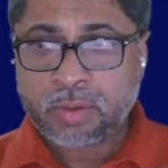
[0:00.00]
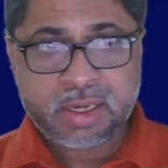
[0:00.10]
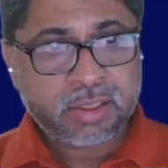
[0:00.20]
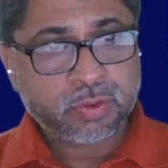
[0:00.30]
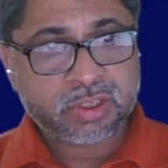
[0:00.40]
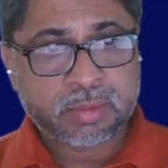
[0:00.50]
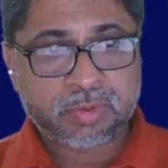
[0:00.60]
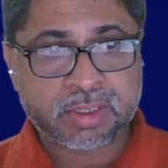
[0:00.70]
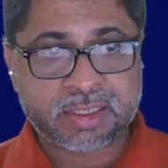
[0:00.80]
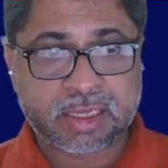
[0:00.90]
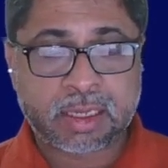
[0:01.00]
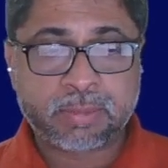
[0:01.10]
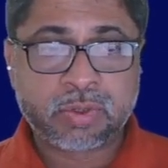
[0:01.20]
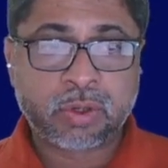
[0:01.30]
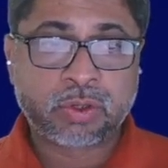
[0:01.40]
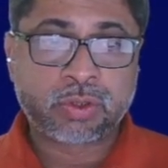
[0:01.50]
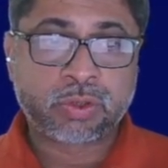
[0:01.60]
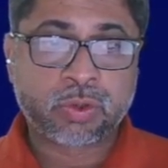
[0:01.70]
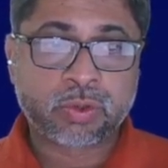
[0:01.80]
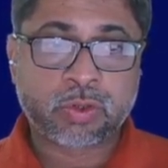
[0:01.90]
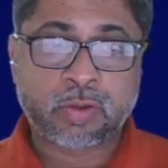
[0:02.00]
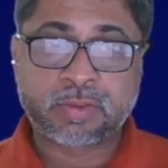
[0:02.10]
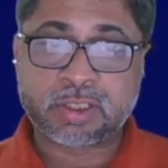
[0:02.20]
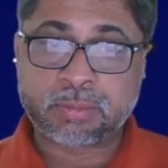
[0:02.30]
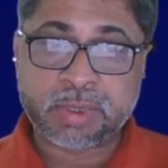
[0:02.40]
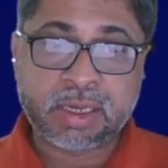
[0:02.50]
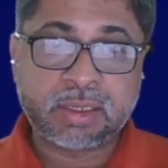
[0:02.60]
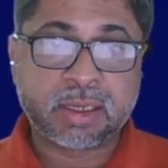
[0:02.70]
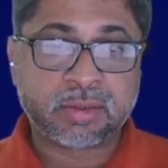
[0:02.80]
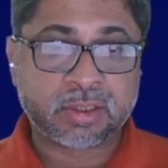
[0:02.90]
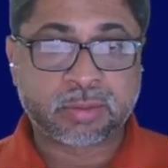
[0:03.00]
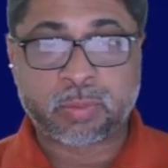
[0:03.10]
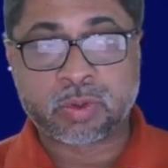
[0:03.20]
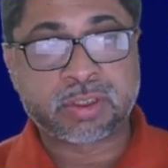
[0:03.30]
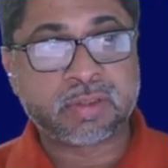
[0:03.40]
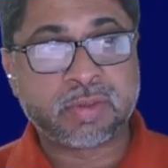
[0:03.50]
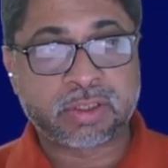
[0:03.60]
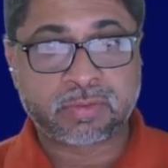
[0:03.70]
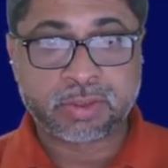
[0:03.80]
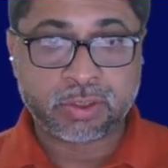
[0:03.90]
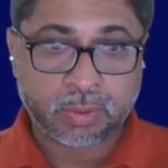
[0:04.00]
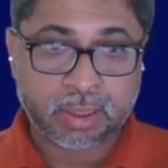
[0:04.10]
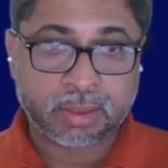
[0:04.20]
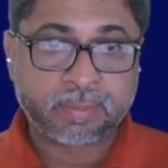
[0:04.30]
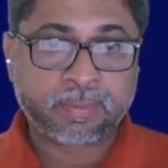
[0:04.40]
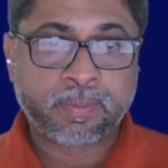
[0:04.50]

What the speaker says: Running through some of the tabs shows off the speed and responsiveness of the UI.